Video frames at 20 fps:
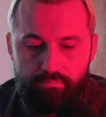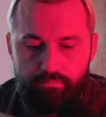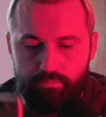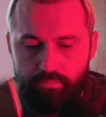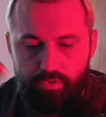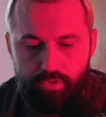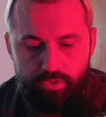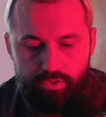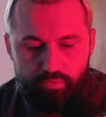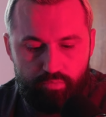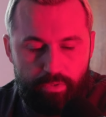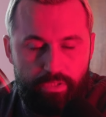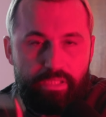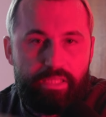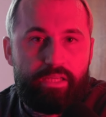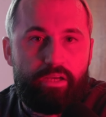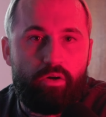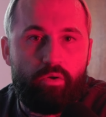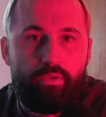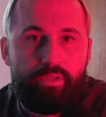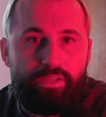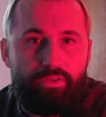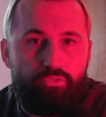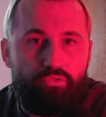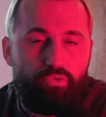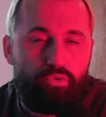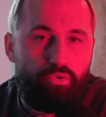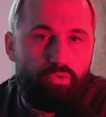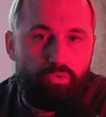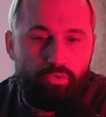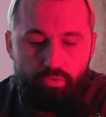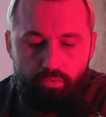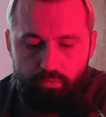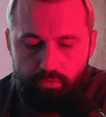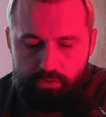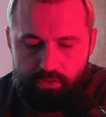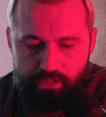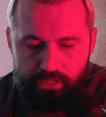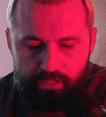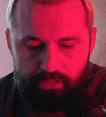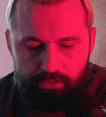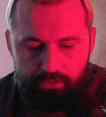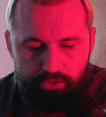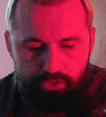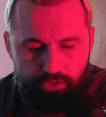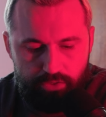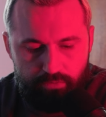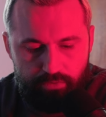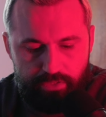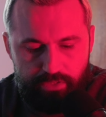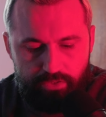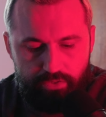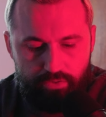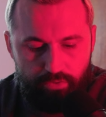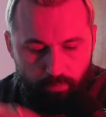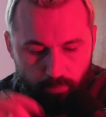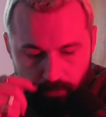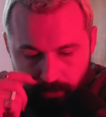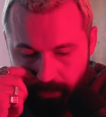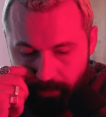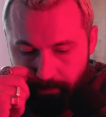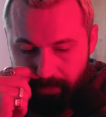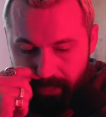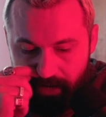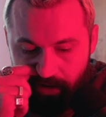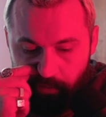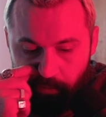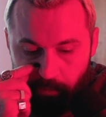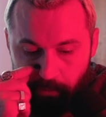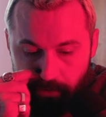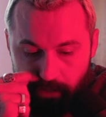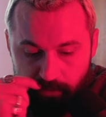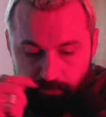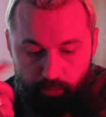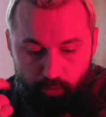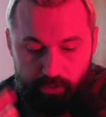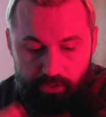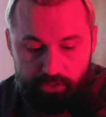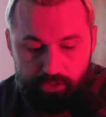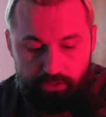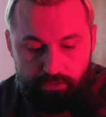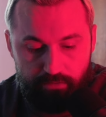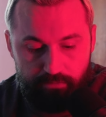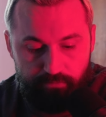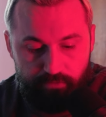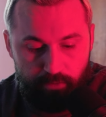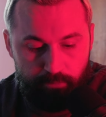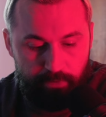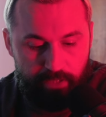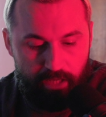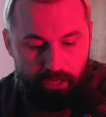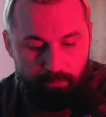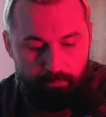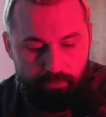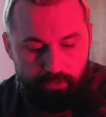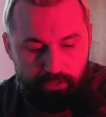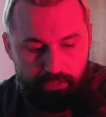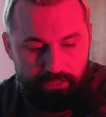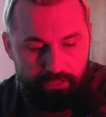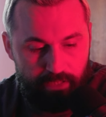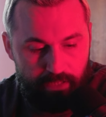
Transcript: There's really only 2 things you need to worry about with point and shoot film cameras,